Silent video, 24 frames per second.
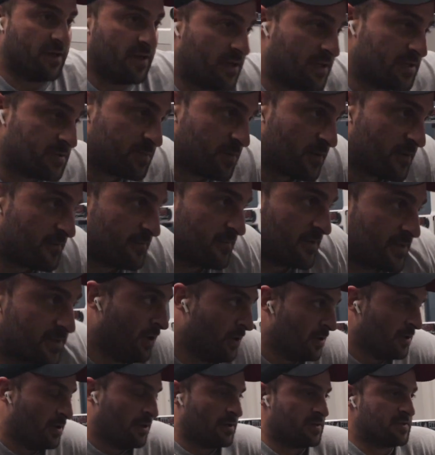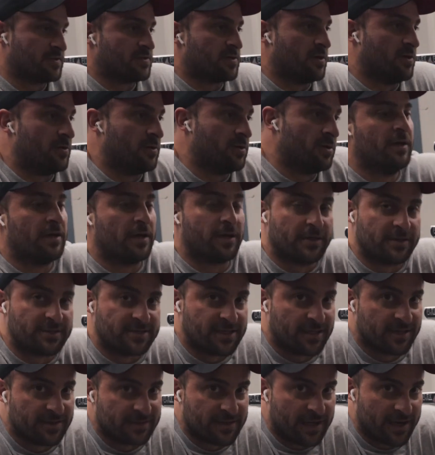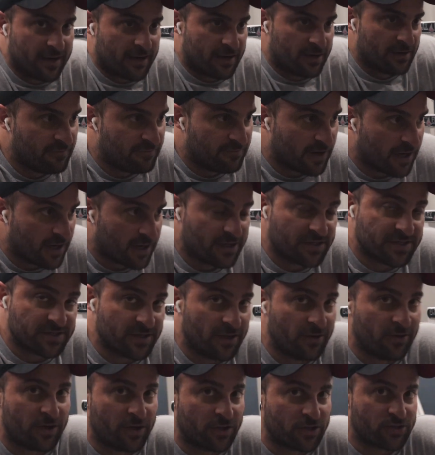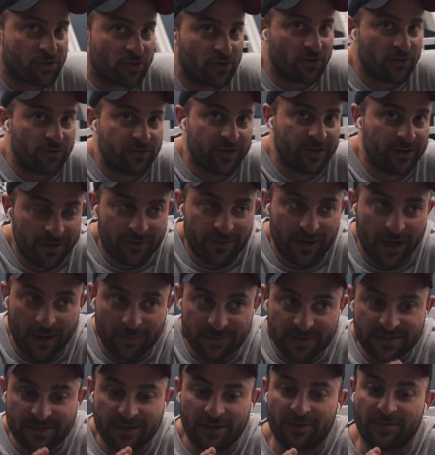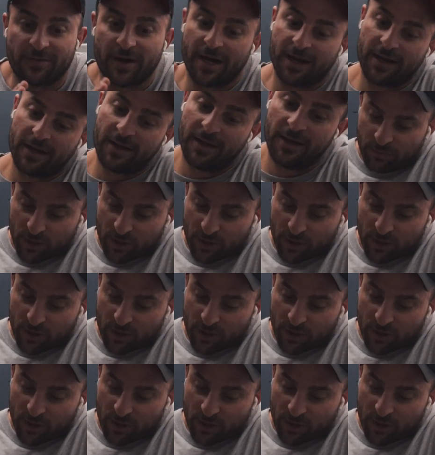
That was perfect. And so, like you're seeing there, very slow controlled reps, right?